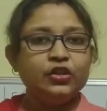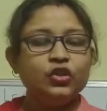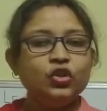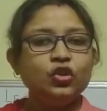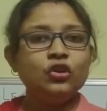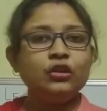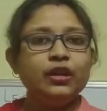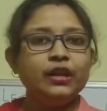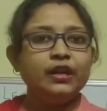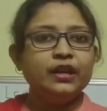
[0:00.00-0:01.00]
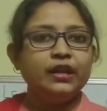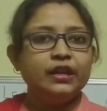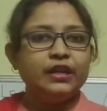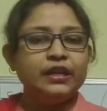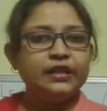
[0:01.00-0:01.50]
So
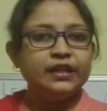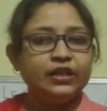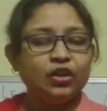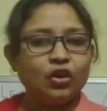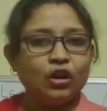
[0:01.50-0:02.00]
it is